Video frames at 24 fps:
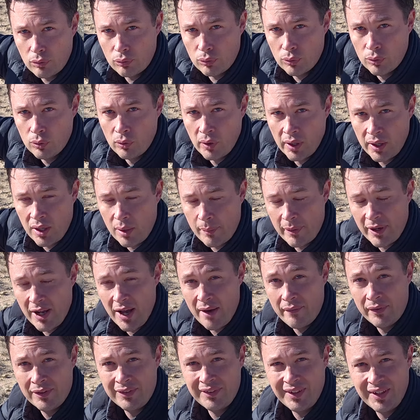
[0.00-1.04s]
through and I'm gonna
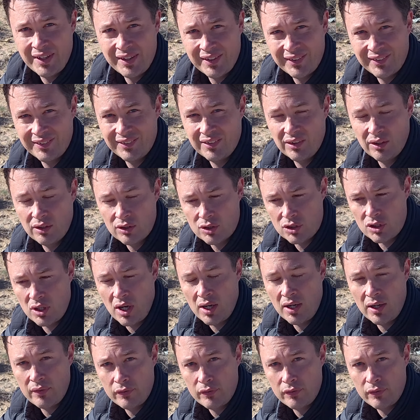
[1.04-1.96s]
have it take a, a shot